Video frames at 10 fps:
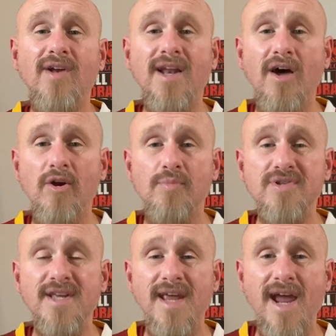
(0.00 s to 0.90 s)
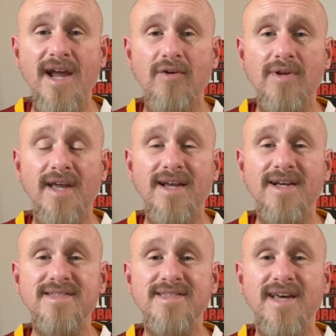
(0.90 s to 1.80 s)
not 100% accurate, like
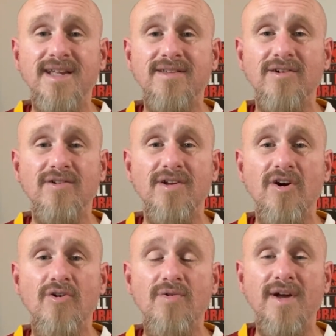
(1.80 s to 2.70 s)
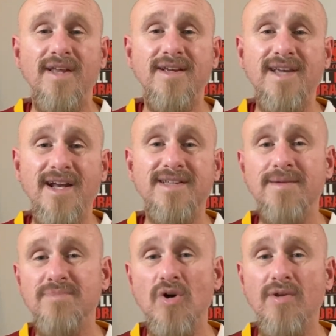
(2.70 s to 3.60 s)
I said. They're, they
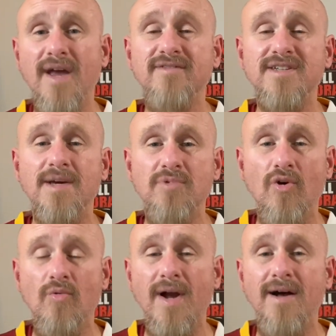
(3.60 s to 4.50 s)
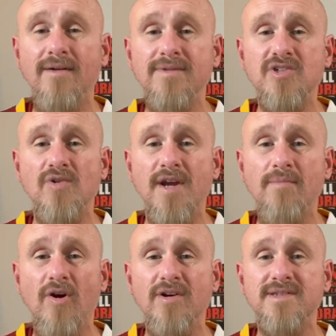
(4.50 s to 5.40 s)
have to tiptoe around the
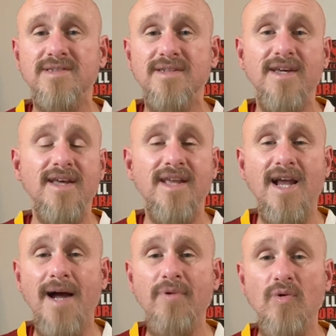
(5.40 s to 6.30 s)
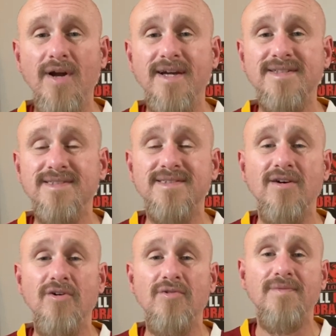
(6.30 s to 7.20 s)
trademarks and the copyrights.
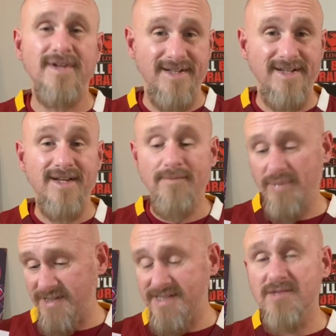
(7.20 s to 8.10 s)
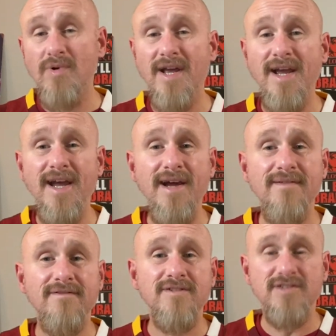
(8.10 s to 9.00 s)
So, but this is what I
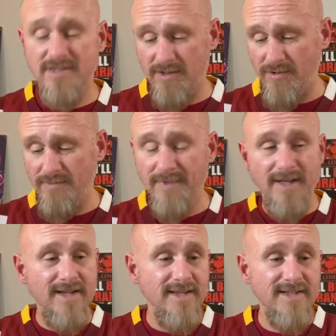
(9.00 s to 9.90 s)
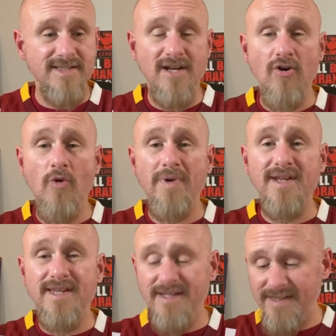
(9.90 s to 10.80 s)
have. So let's tear open
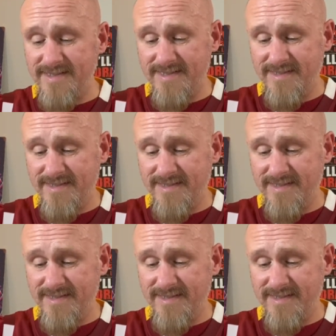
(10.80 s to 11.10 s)
this